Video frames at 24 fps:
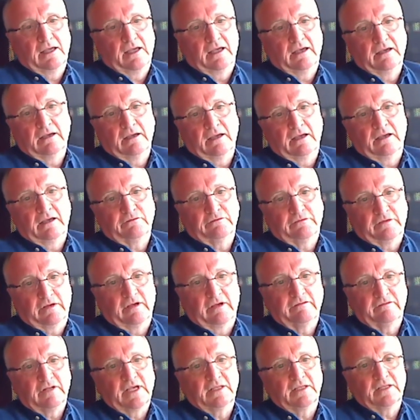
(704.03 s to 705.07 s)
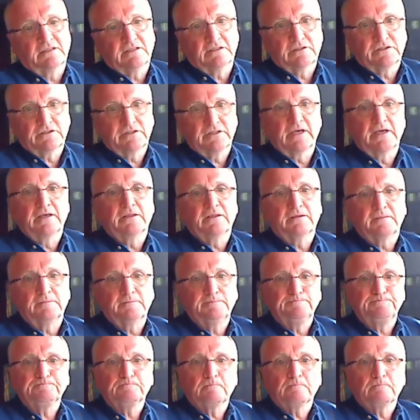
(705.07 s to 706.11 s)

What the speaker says: have learned to see them.